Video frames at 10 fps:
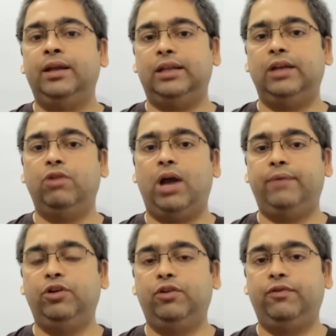Then you
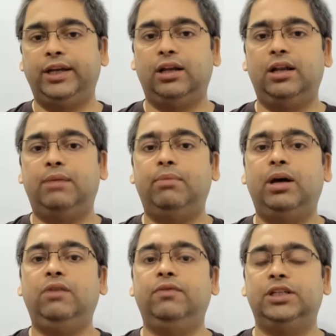have your vehicle
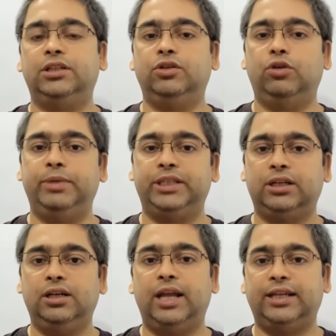number, which is your
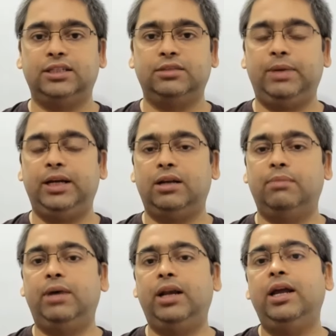basically license plate number,